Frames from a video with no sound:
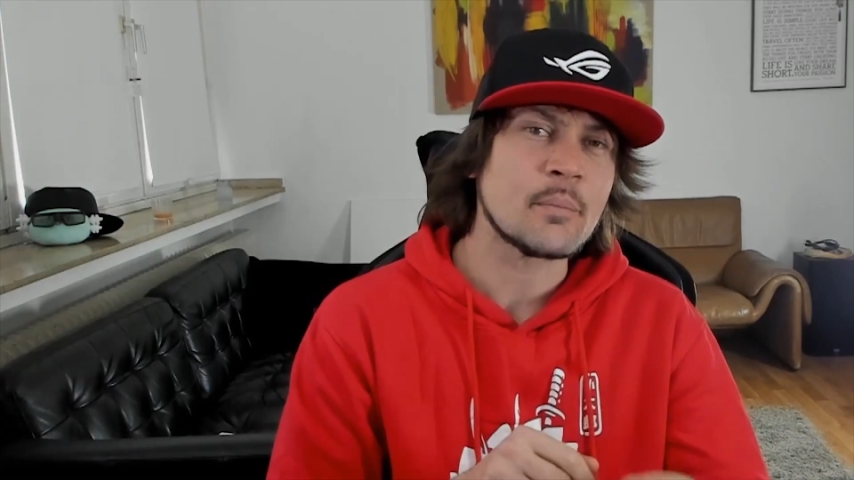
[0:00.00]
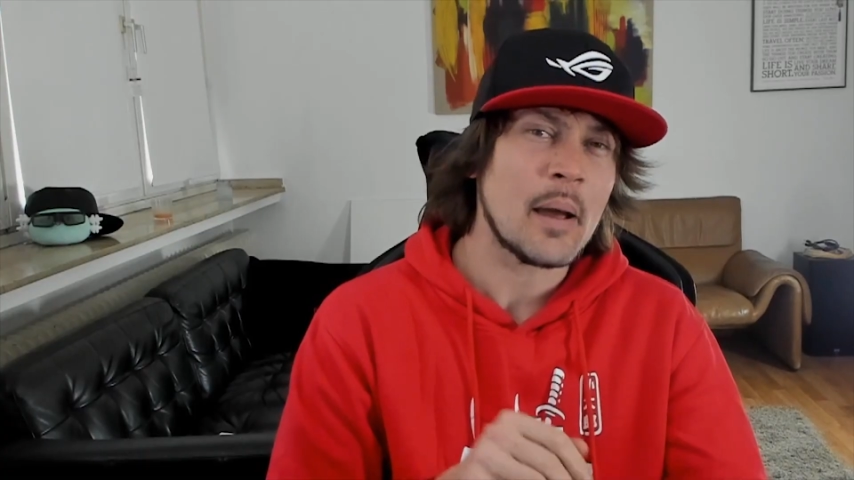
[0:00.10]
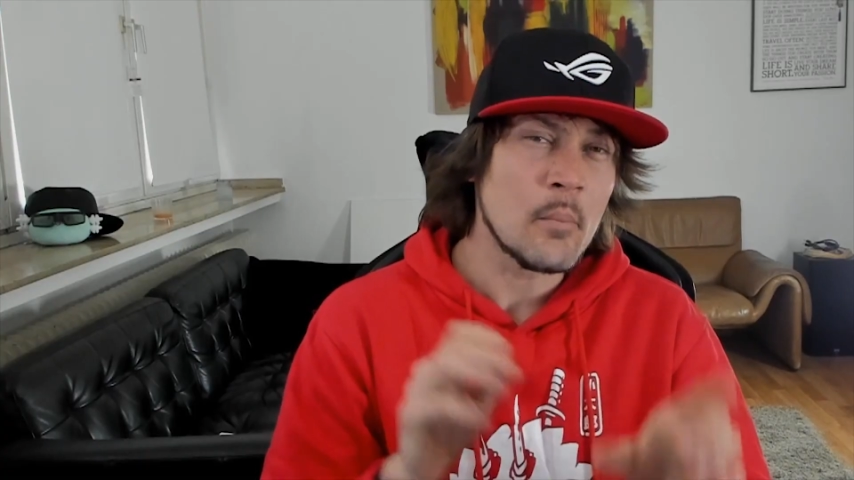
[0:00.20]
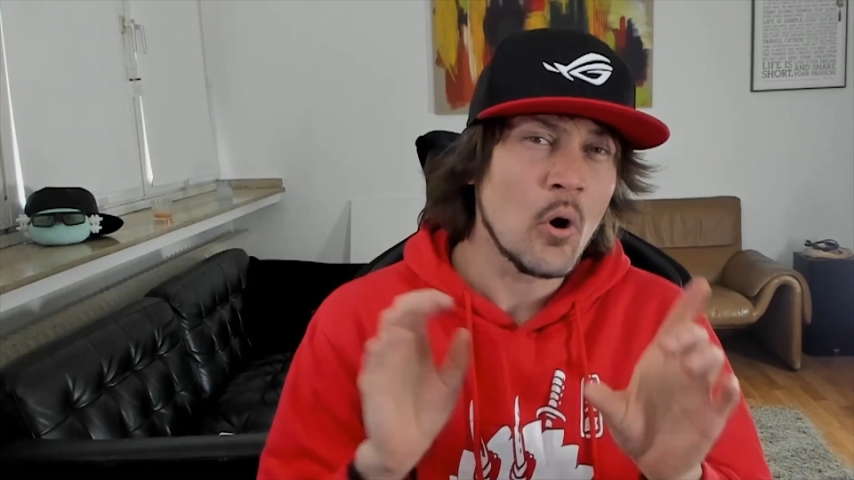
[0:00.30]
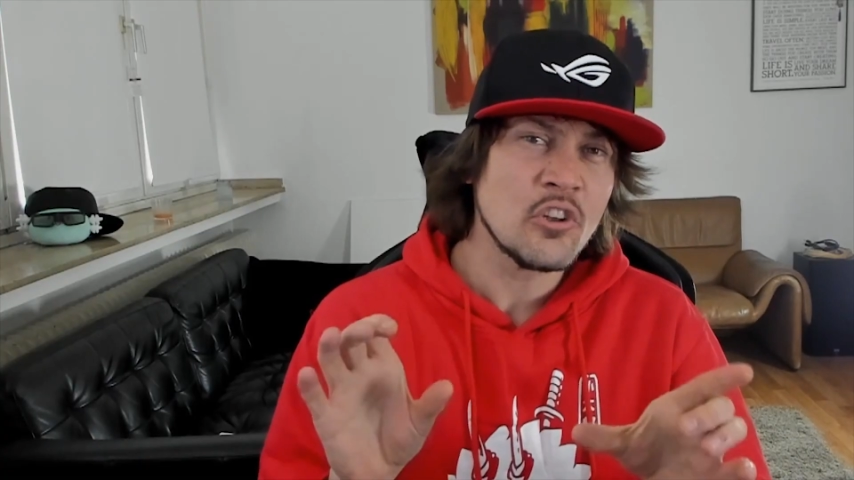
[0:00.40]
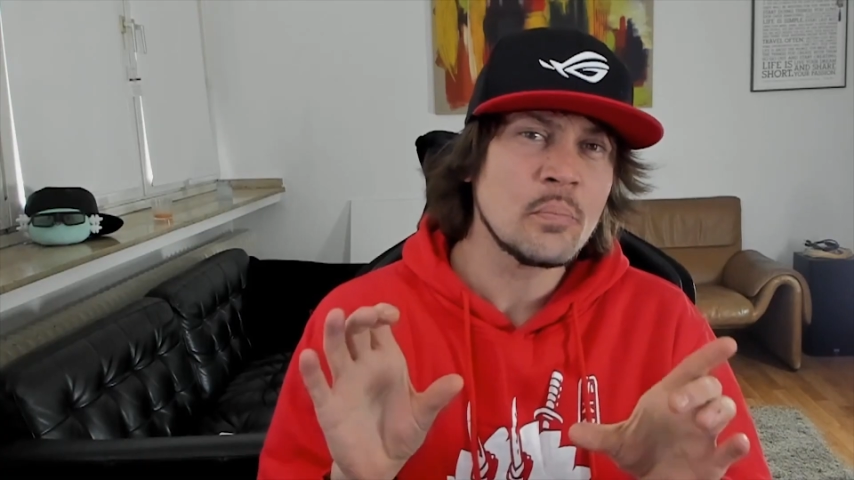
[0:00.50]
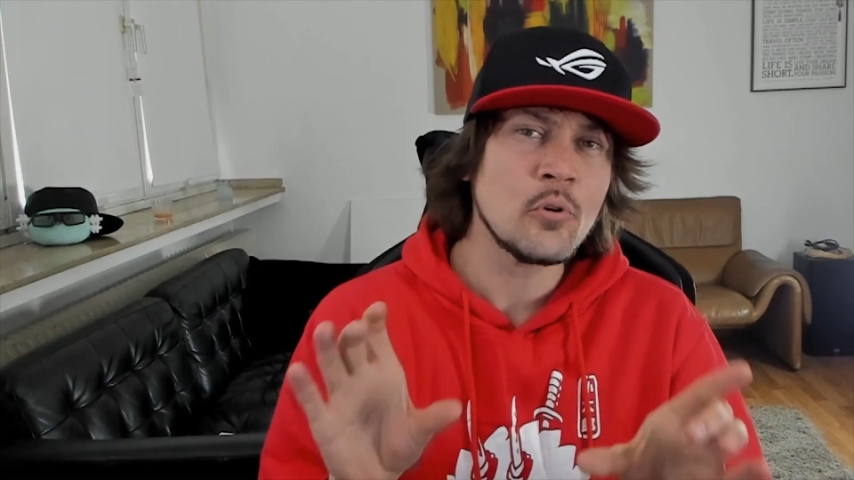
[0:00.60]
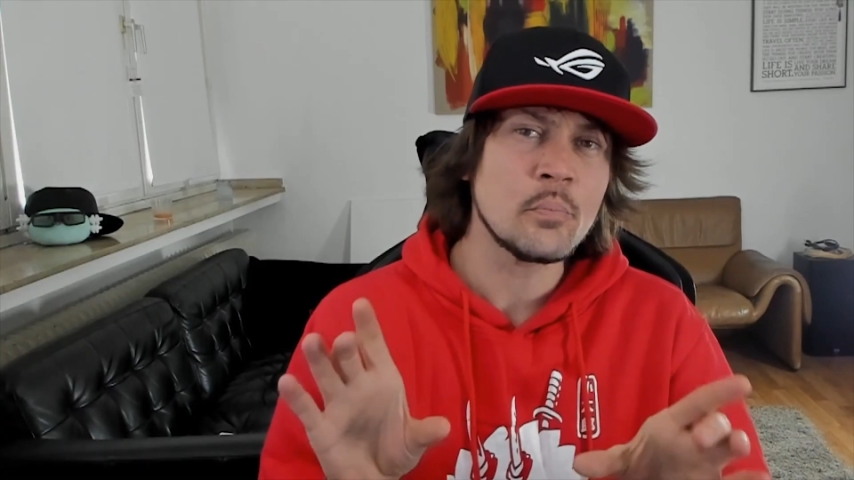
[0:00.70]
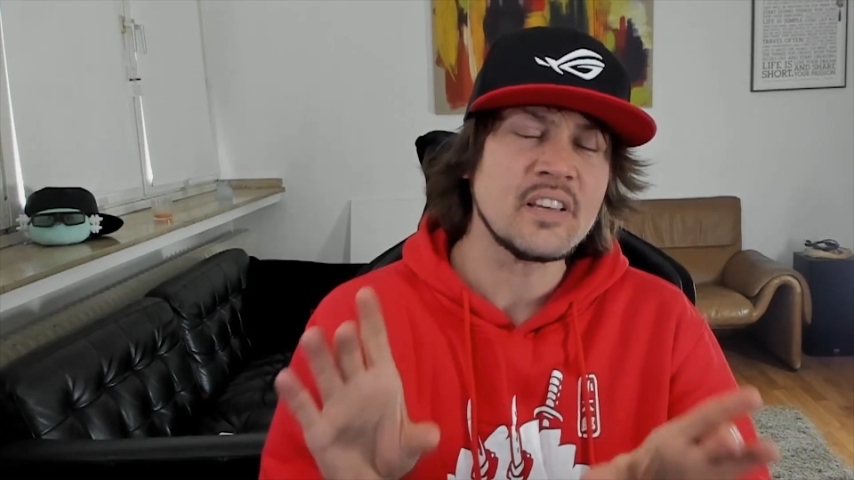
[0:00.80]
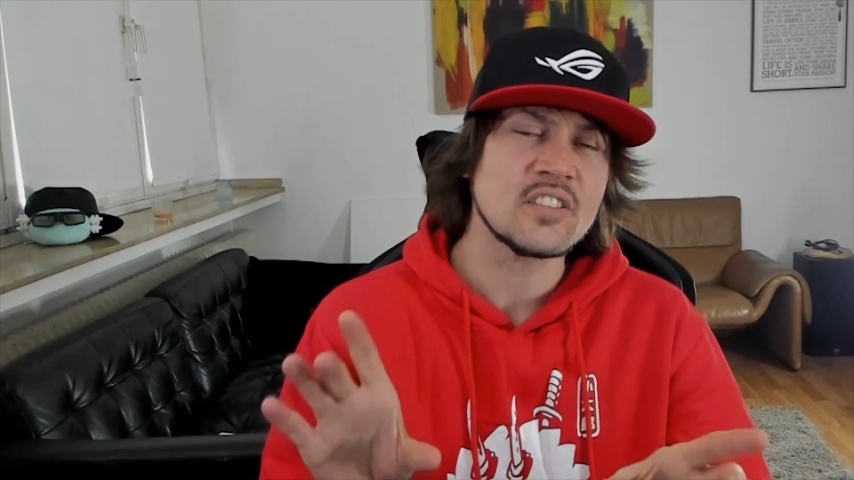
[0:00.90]
by multiple
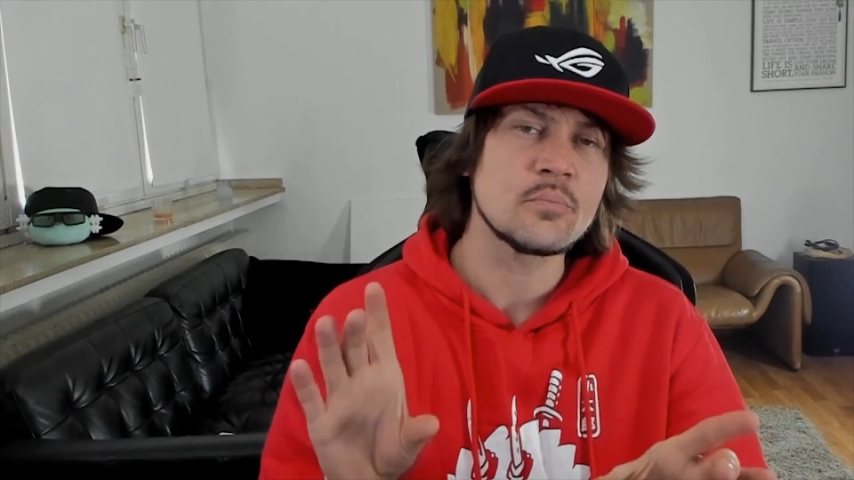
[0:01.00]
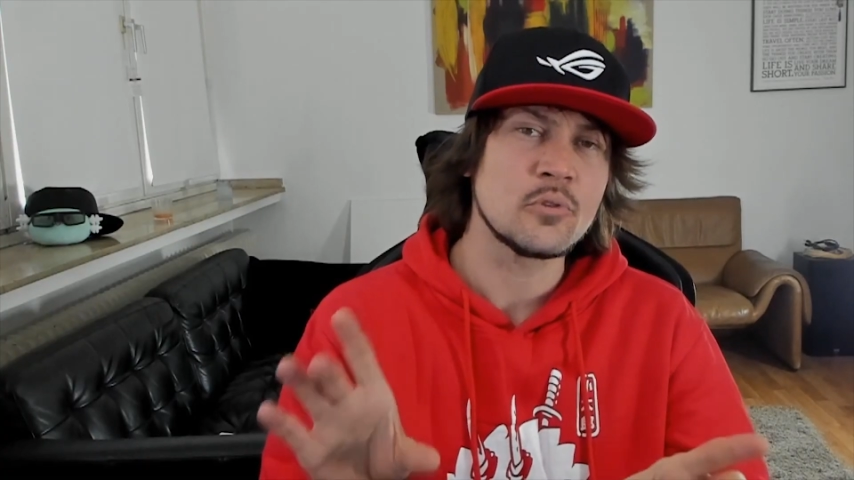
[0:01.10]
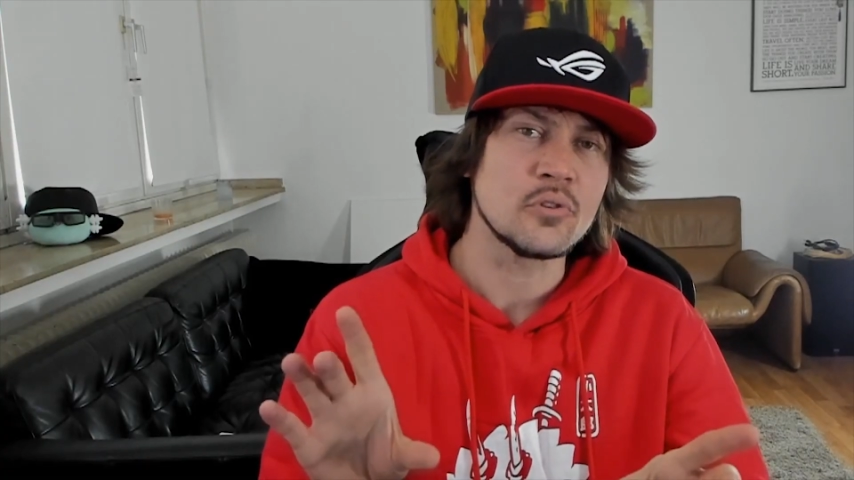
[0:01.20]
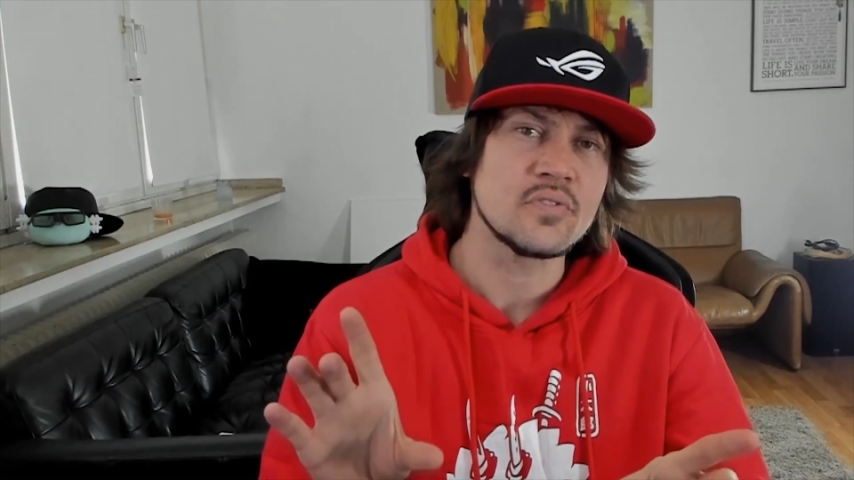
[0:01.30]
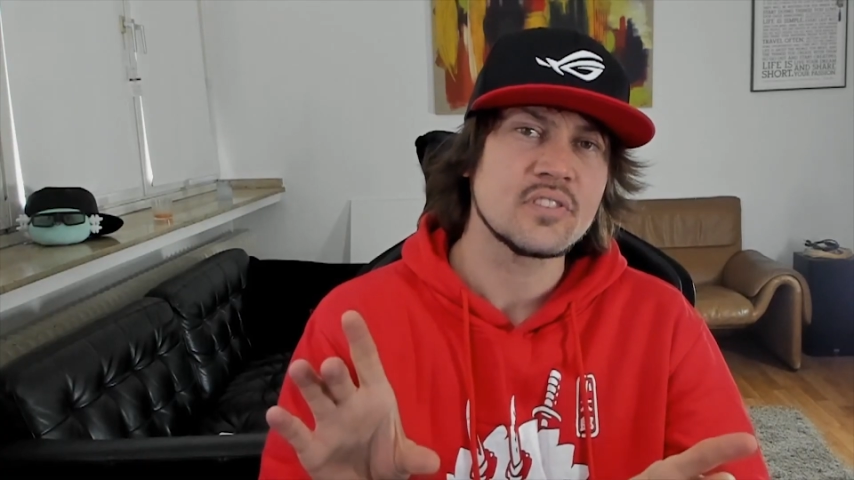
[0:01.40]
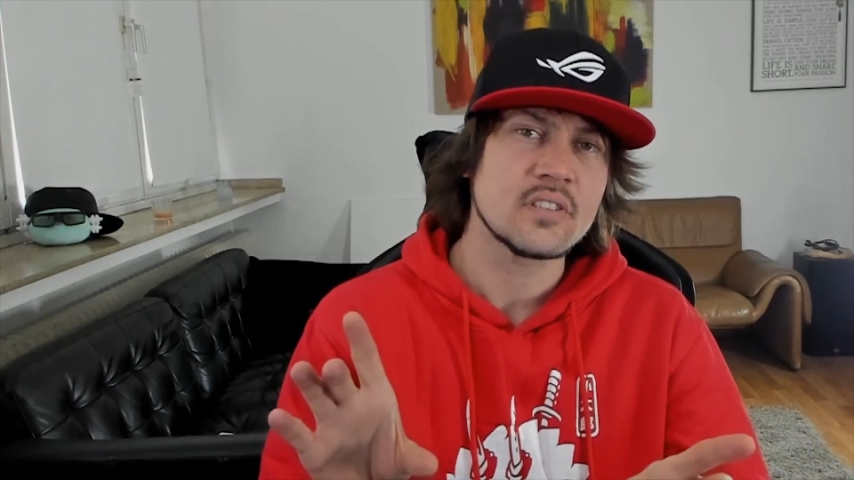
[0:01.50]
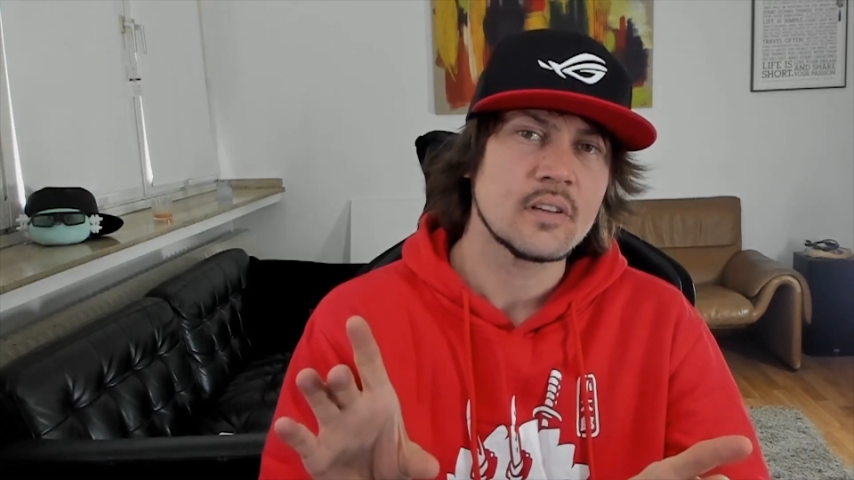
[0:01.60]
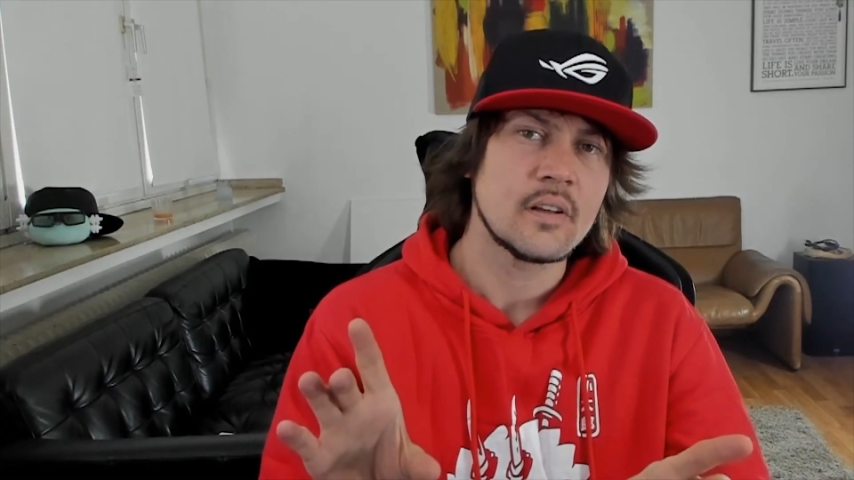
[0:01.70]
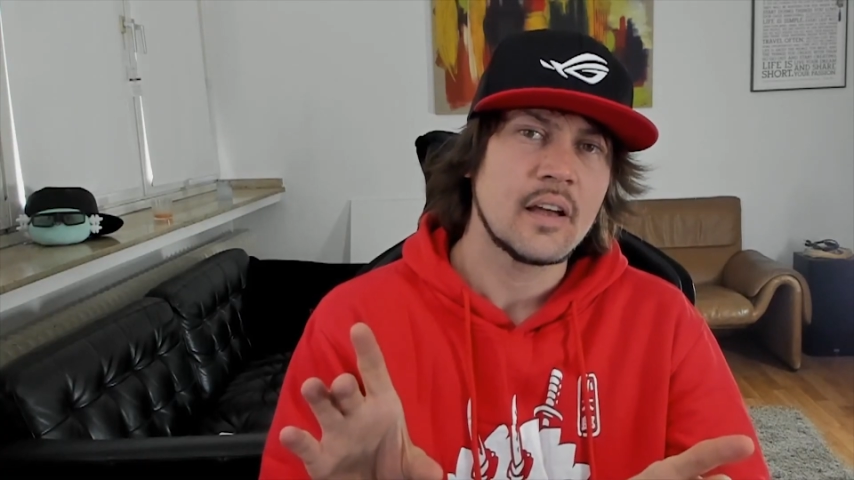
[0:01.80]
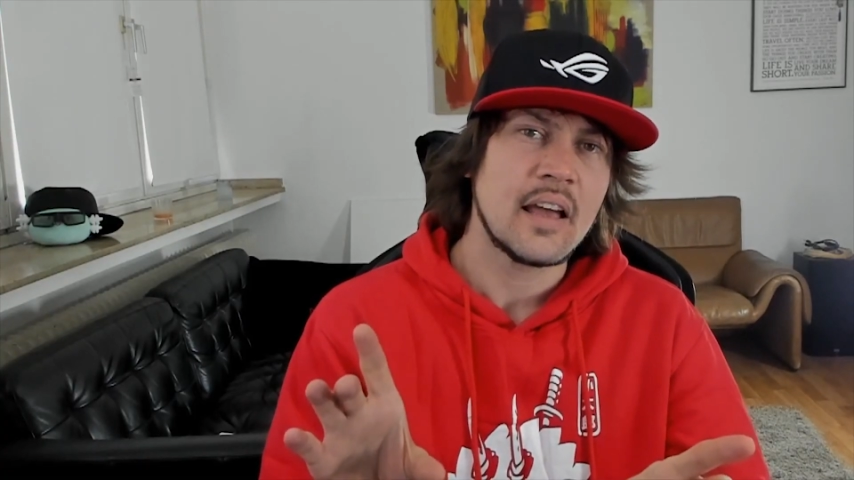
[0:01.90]
beast moves,
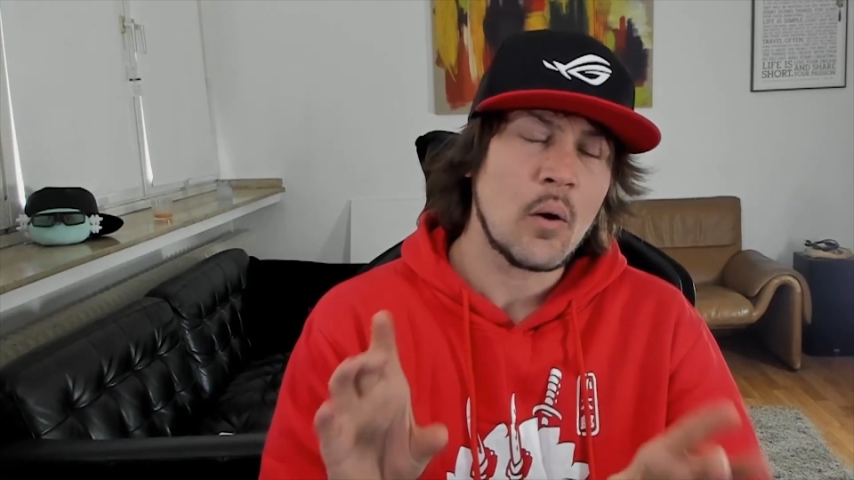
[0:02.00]
and